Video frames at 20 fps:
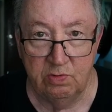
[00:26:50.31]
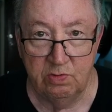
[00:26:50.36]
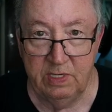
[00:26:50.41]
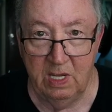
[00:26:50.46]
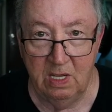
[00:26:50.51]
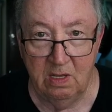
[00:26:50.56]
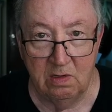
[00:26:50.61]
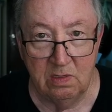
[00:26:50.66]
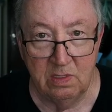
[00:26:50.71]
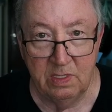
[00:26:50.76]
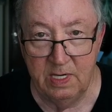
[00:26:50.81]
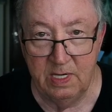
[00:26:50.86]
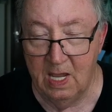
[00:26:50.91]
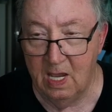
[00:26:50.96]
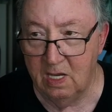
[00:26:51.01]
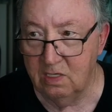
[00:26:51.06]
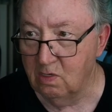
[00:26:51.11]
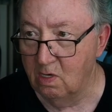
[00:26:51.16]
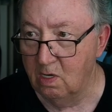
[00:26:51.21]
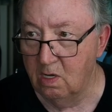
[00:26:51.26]
take a
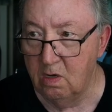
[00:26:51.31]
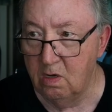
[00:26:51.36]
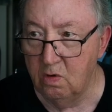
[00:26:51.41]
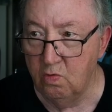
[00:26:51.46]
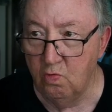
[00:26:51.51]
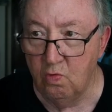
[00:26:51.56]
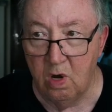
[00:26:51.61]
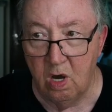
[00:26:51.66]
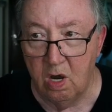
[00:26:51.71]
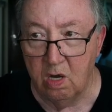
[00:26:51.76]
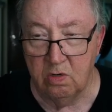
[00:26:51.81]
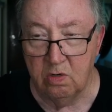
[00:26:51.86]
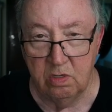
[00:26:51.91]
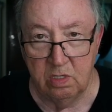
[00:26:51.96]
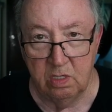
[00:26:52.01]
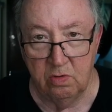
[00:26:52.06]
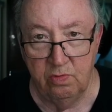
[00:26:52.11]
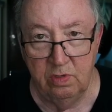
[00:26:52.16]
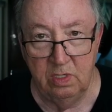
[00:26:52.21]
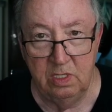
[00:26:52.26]
nice long walk
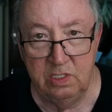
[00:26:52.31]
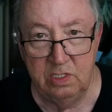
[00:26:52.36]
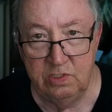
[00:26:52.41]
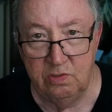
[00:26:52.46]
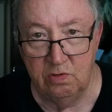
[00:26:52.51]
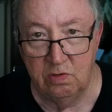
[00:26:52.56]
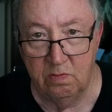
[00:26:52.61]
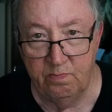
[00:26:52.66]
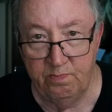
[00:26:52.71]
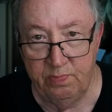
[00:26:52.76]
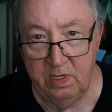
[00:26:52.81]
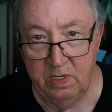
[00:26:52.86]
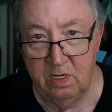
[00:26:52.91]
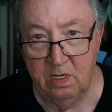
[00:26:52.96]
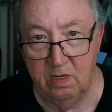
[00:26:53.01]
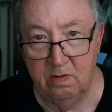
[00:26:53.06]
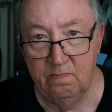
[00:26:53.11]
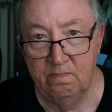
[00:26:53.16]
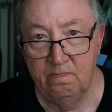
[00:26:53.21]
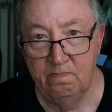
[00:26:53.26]
on a really short pier